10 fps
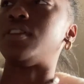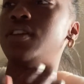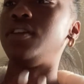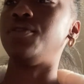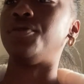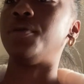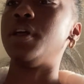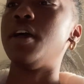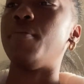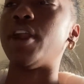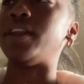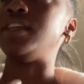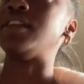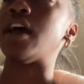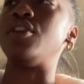to heal, but I
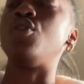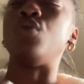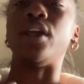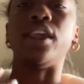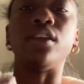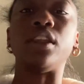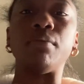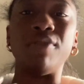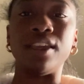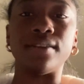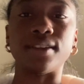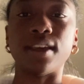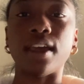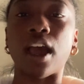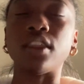did not know what healing meant.
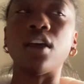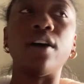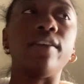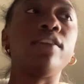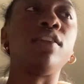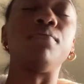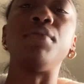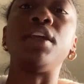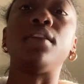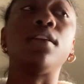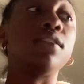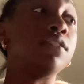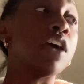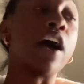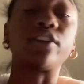I thought healing meant
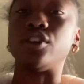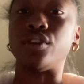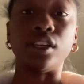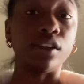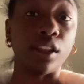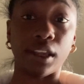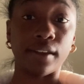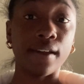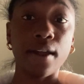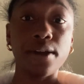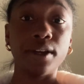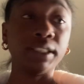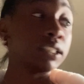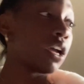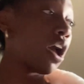doctor
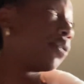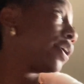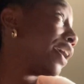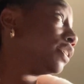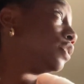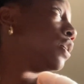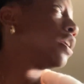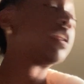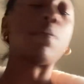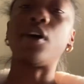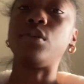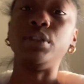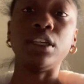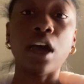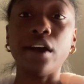healing. Okay, Lord, then I'm gonna go
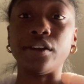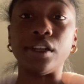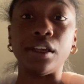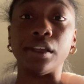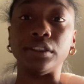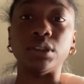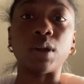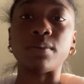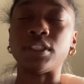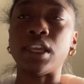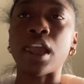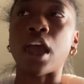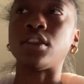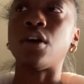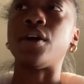be a doctor then. You know what I'm saying? I
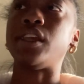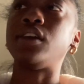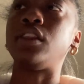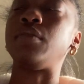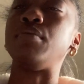thought healing